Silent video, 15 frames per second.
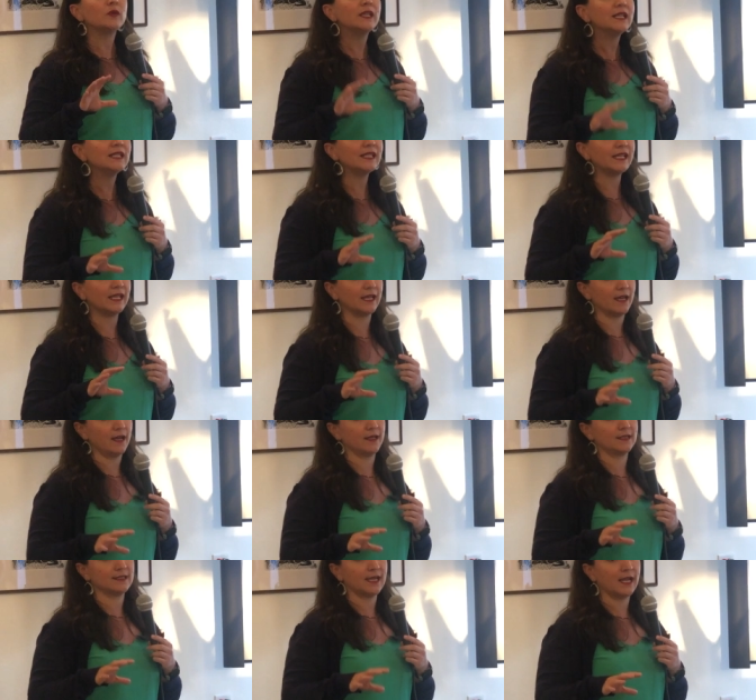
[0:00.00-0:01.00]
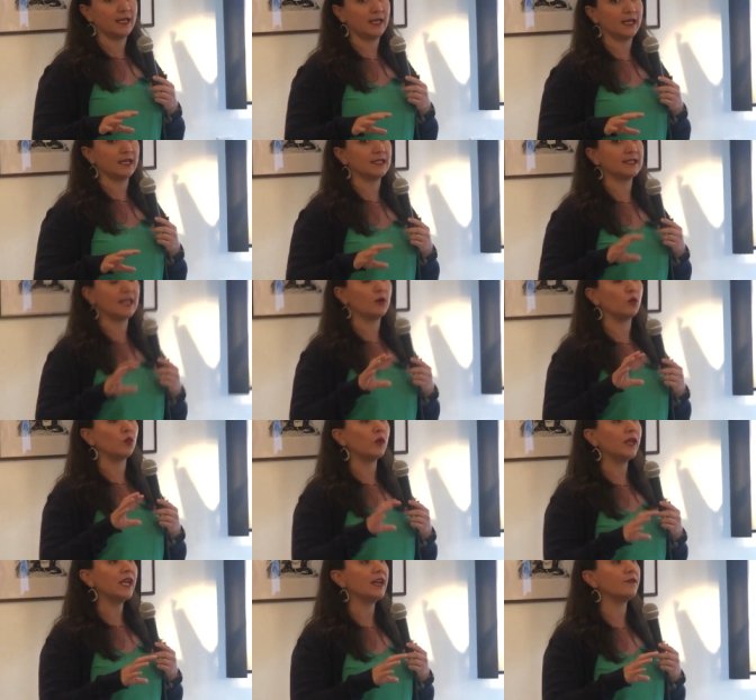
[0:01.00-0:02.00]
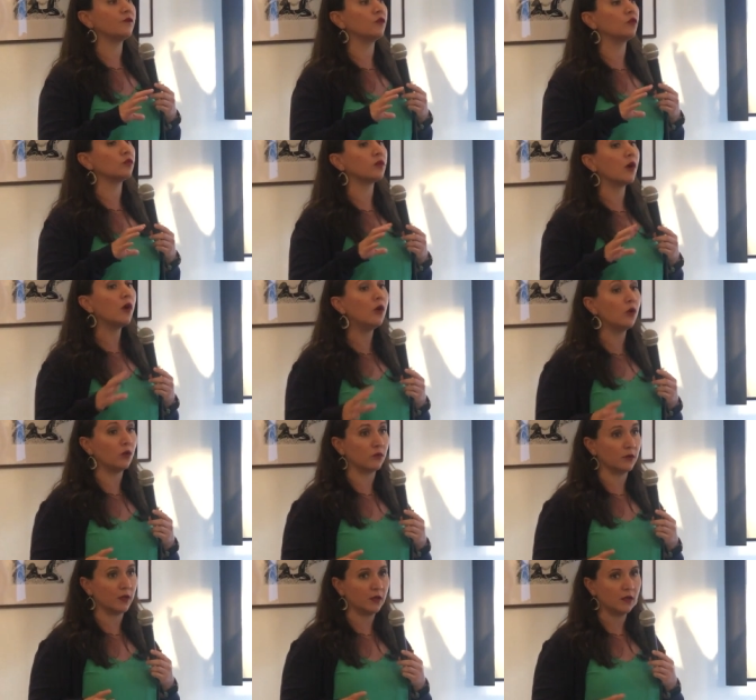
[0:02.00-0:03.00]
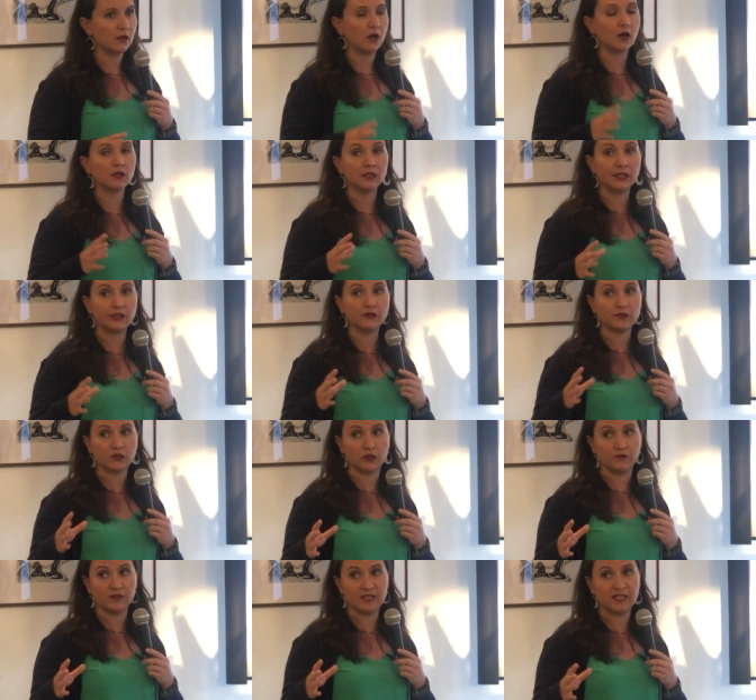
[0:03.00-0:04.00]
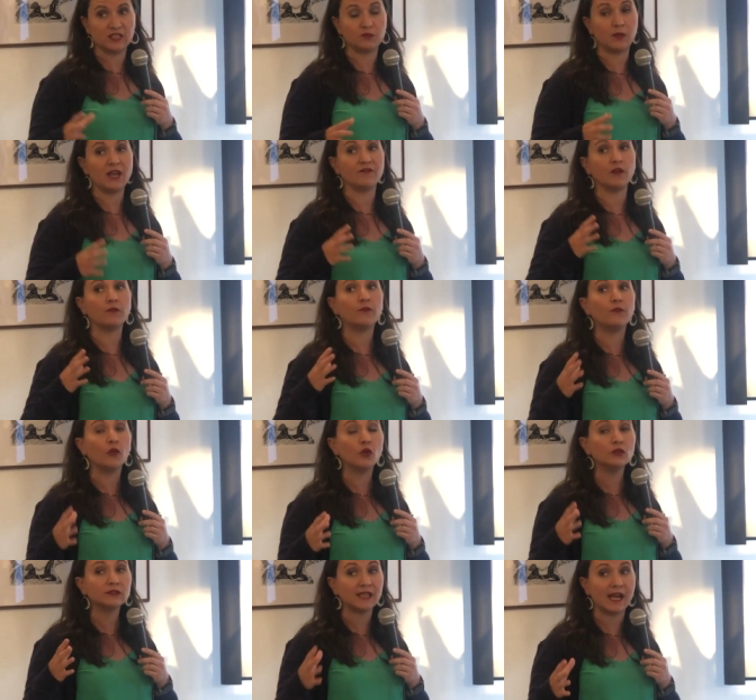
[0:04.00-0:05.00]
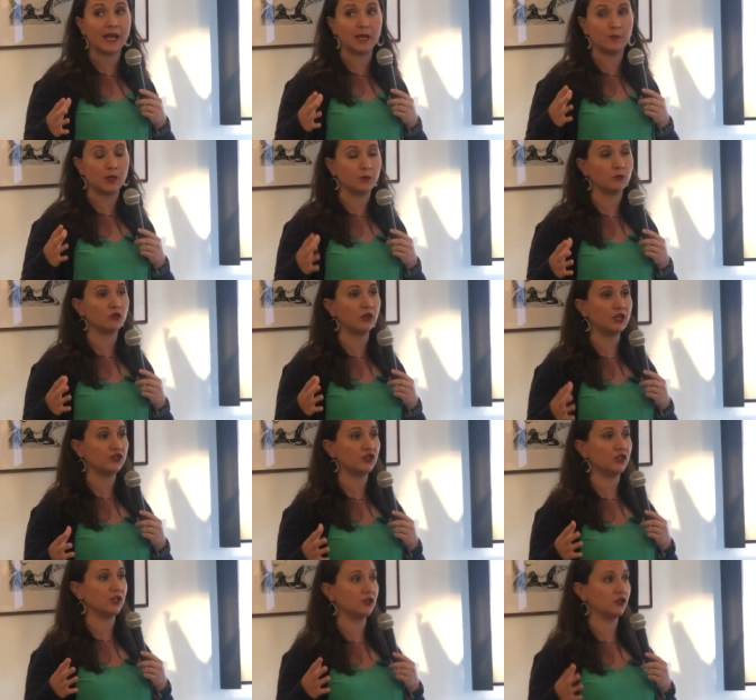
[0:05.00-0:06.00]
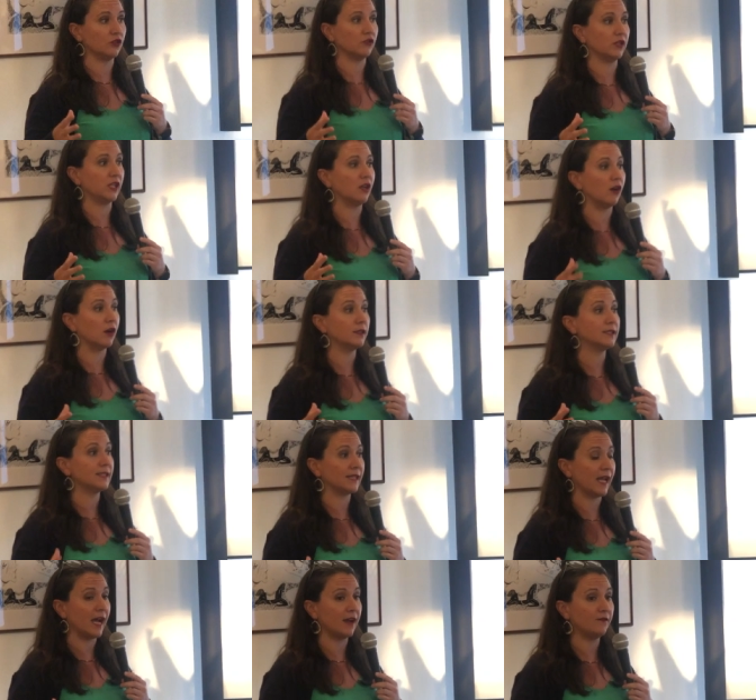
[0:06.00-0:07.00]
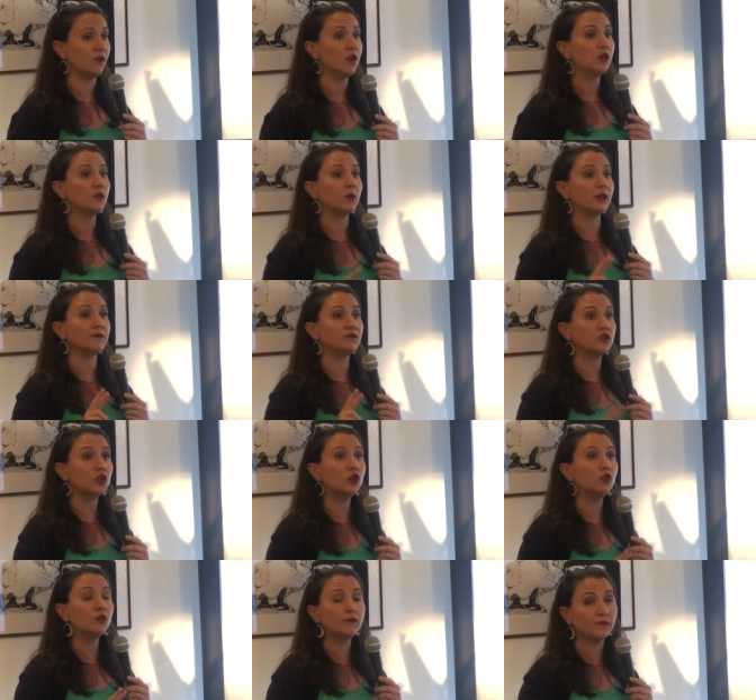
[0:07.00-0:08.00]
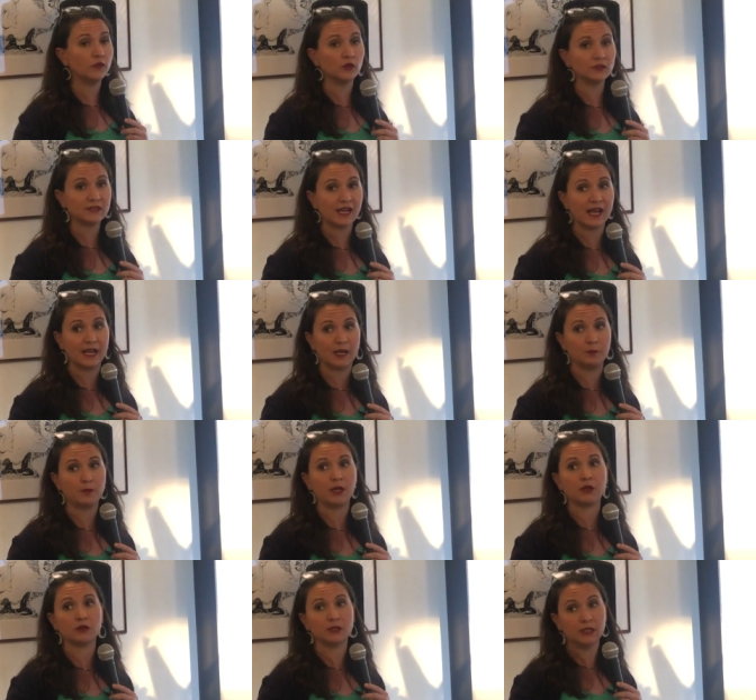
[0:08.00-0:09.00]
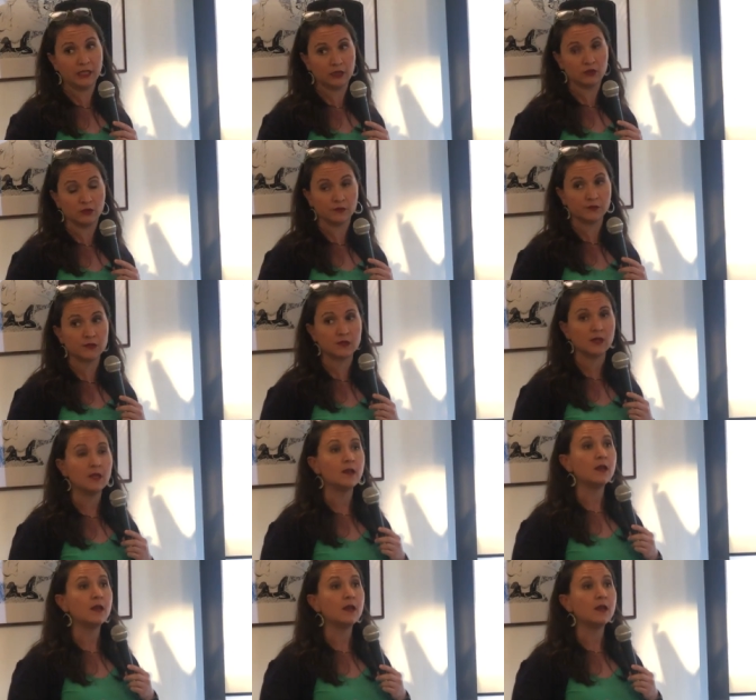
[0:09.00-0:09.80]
really exciting is that we have grown our legal services. We have a full-time immigration attorney on staff. We have 2 full-time paralegals.